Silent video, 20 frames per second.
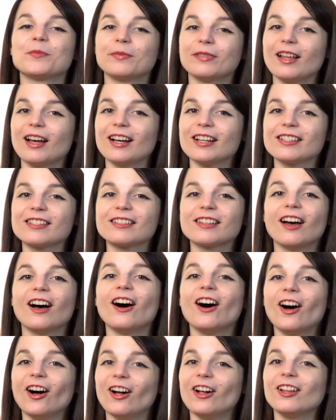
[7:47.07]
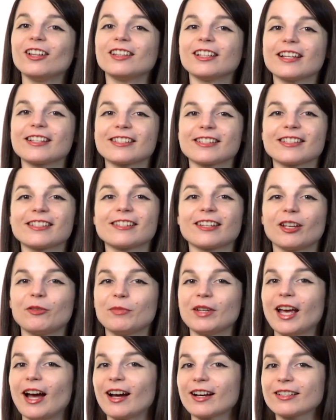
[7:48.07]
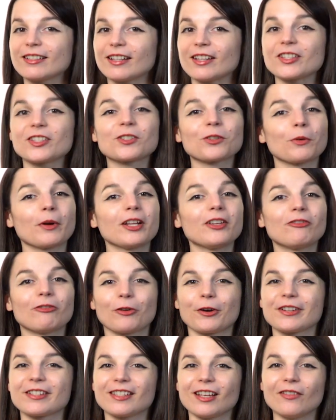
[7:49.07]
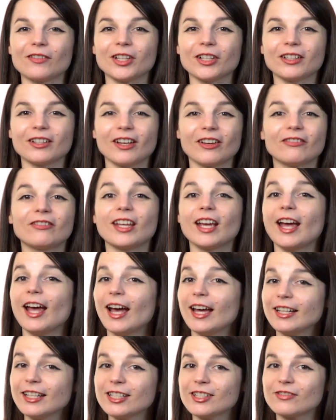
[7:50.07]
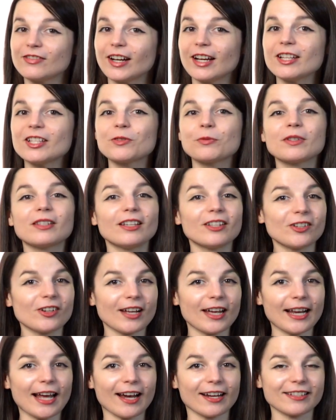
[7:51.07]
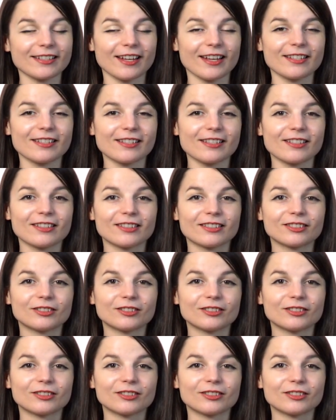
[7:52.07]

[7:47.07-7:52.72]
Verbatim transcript: Plus, all lessons can be accessed 24-7 via any device with internet access.